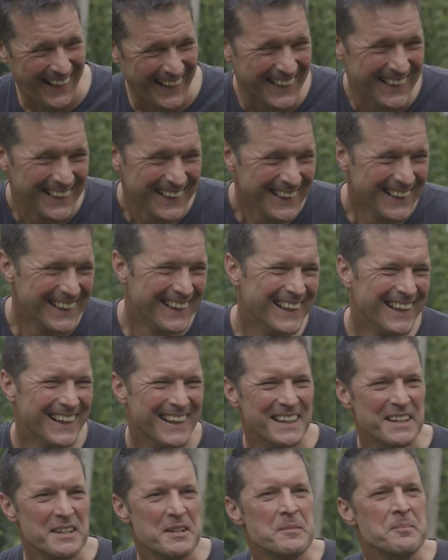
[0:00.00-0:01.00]
What was your
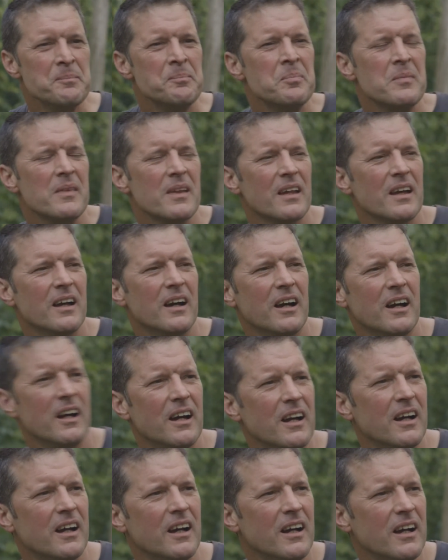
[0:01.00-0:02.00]
first kind of job
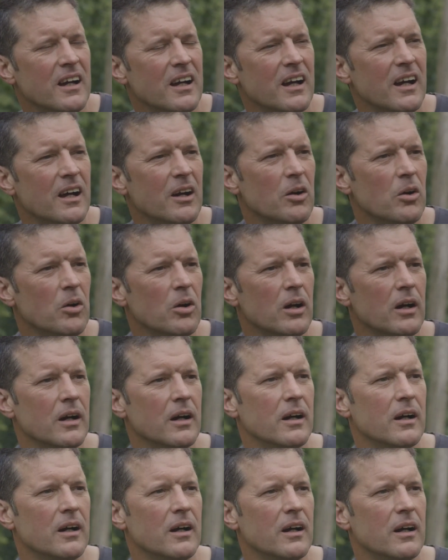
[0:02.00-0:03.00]
really on the farm, but it was
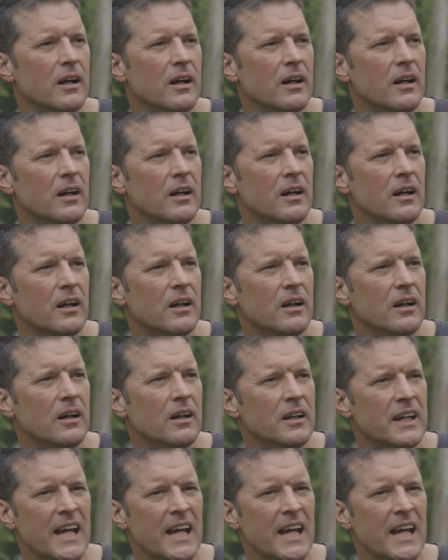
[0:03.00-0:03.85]
more organic than that?